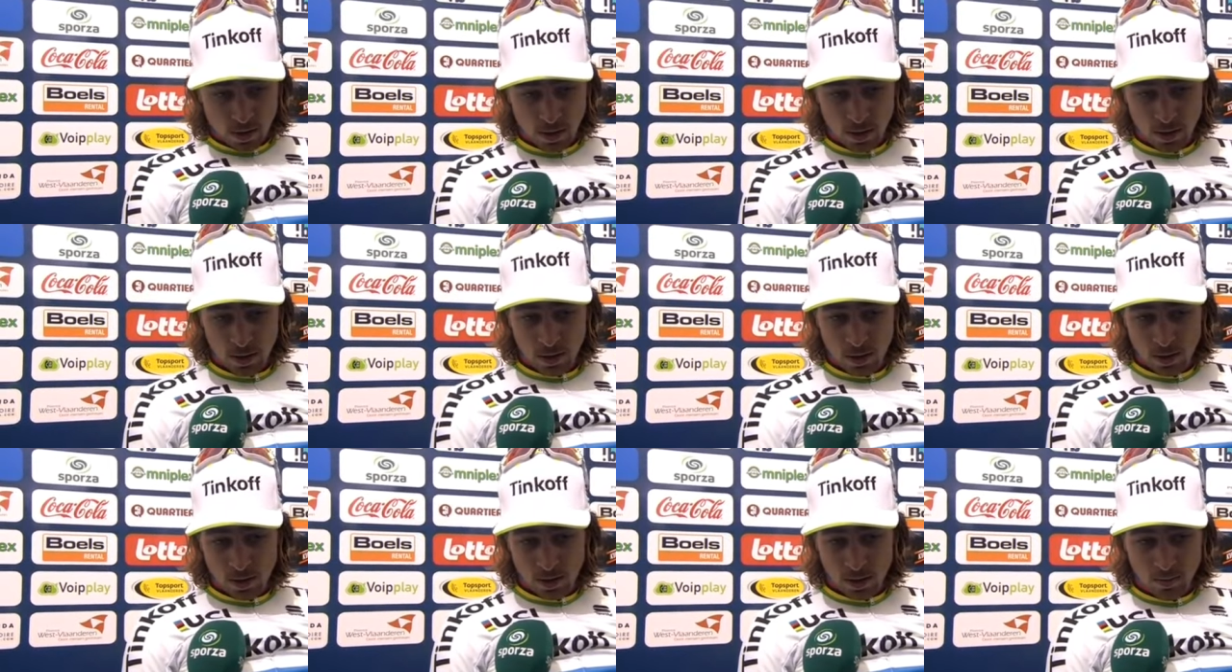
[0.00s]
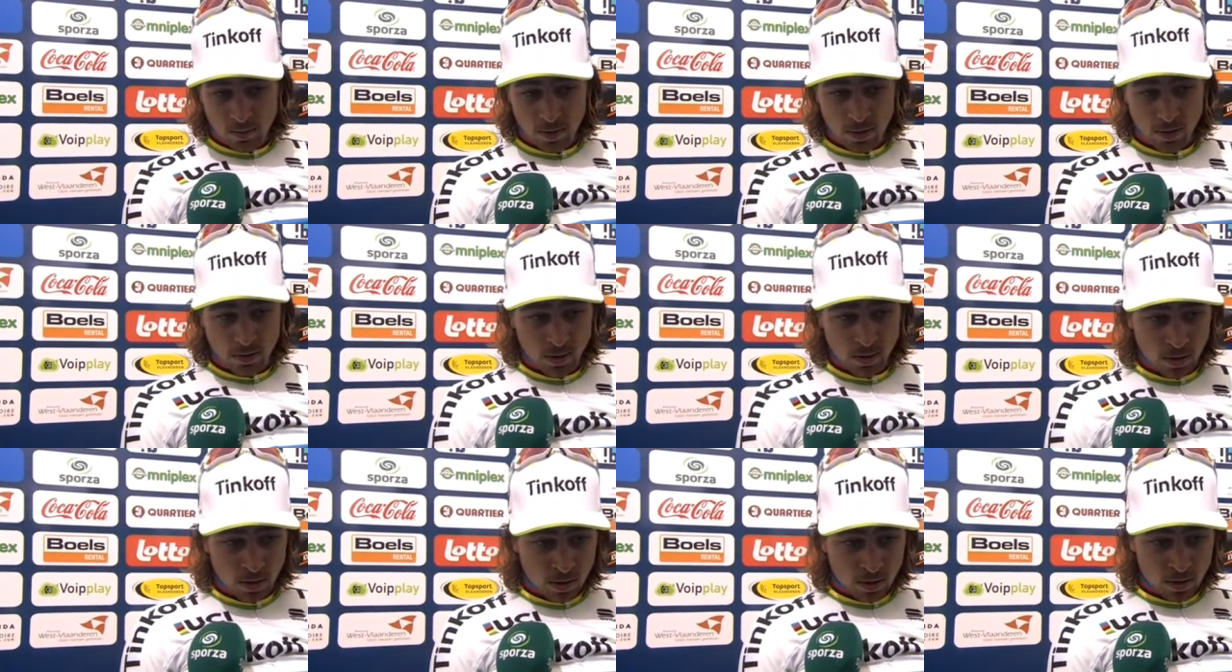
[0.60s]
I, I keep
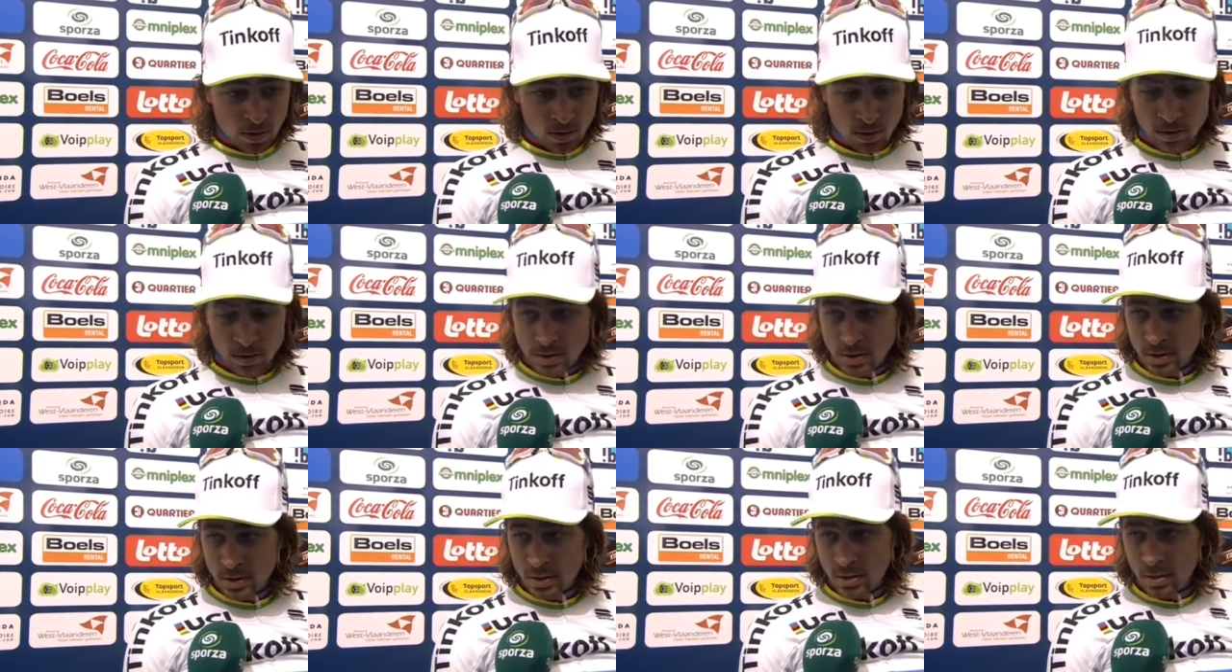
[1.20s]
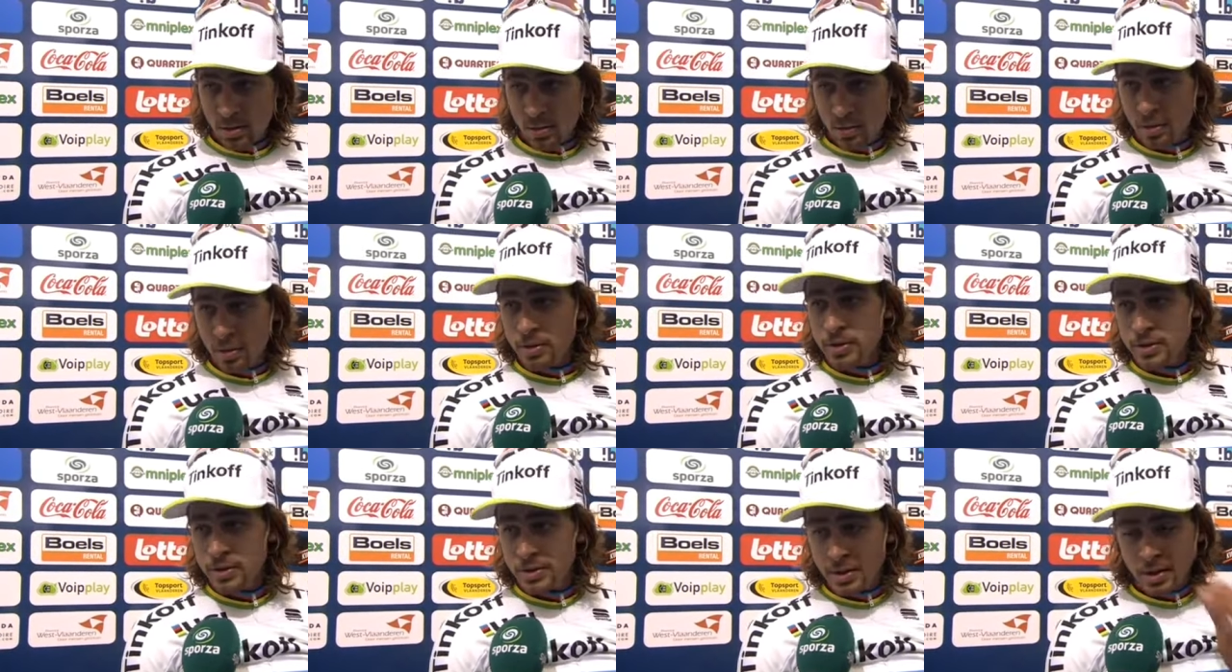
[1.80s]
in uh, condition.
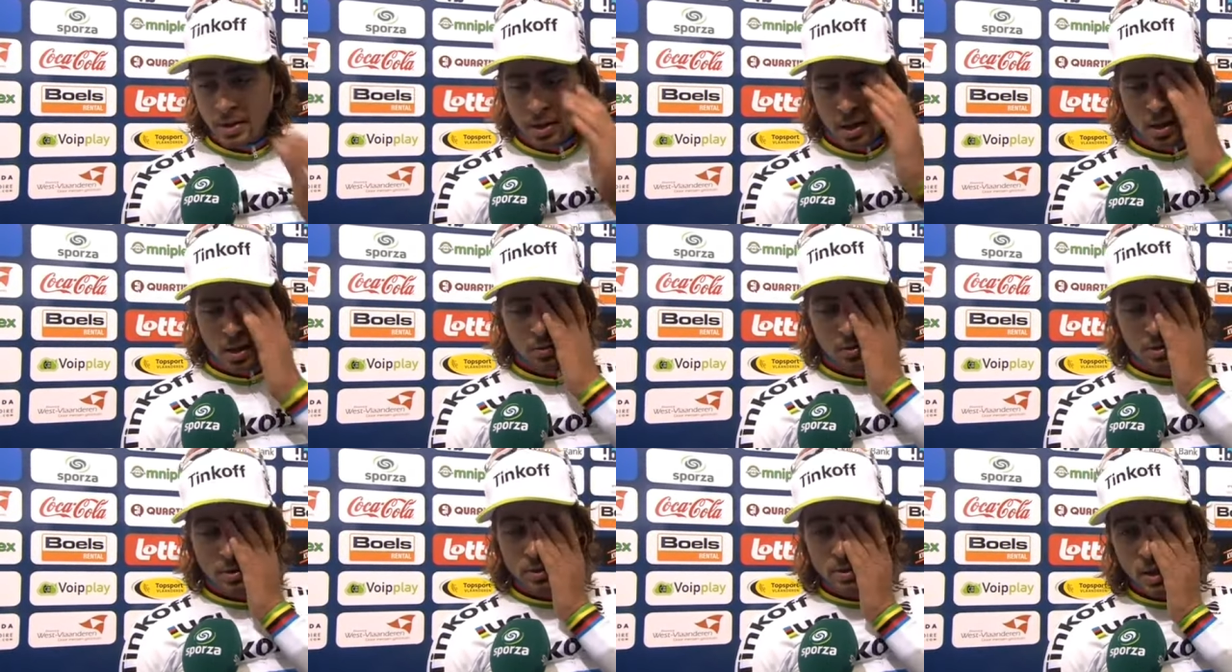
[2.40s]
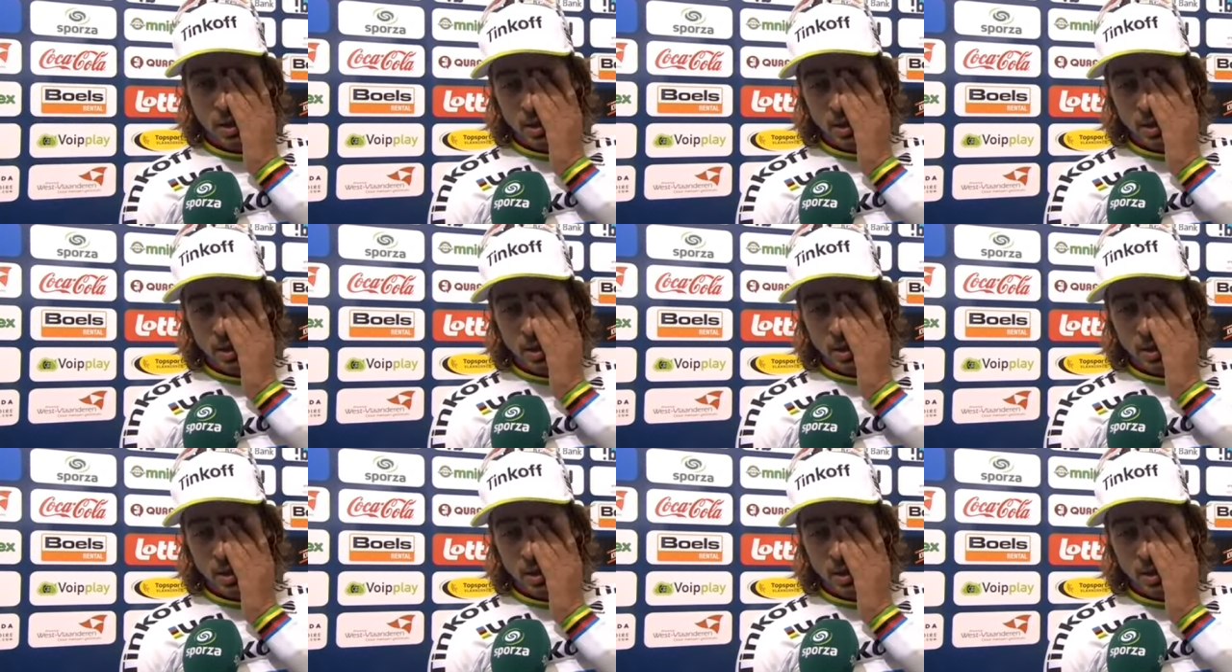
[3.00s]
We will see now in